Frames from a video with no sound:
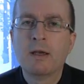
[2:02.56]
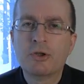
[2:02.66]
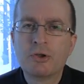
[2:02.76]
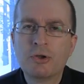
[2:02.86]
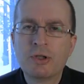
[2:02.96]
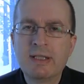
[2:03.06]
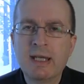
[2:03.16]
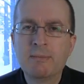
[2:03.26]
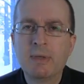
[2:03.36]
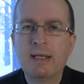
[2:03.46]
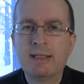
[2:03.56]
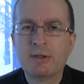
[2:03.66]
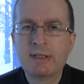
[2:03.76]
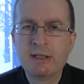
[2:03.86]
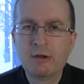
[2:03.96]
The Studio TM is
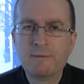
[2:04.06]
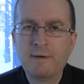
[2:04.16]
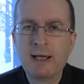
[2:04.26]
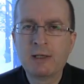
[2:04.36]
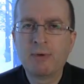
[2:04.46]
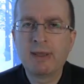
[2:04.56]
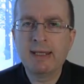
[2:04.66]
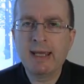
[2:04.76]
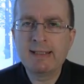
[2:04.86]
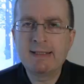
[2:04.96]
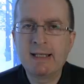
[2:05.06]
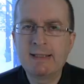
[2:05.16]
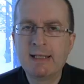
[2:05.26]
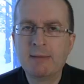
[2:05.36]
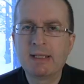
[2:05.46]
a single file with the
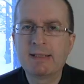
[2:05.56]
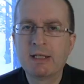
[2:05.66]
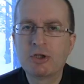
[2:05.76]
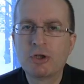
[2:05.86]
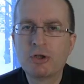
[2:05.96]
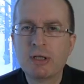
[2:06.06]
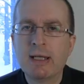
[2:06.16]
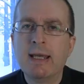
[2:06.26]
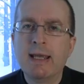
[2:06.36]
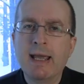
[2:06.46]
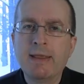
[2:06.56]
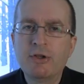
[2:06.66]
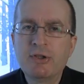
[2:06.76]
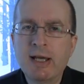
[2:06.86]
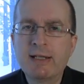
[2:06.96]
SDLTM extension, and
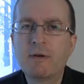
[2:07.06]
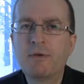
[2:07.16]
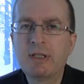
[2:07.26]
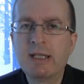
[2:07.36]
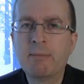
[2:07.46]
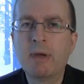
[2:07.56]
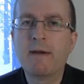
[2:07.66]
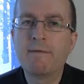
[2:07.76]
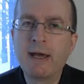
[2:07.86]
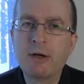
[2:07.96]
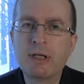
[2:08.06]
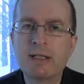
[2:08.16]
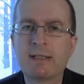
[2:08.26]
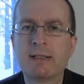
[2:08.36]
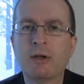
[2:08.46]
the size of the TM
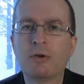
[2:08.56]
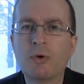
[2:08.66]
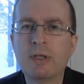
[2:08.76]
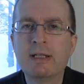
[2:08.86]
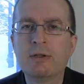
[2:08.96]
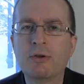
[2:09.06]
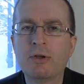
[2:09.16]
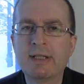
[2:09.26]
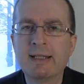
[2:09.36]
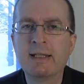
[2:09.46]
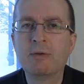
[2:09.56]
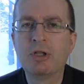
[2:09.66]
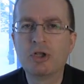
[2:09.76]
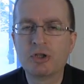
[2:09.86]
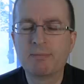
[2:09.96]
varies according to the setting
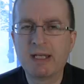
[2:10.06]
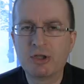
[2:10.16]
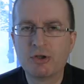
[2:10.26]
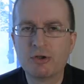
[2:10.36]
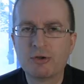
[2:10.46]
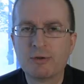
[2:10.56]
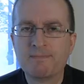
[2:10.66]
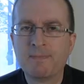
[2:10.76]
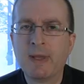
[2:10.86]
we just mentioned.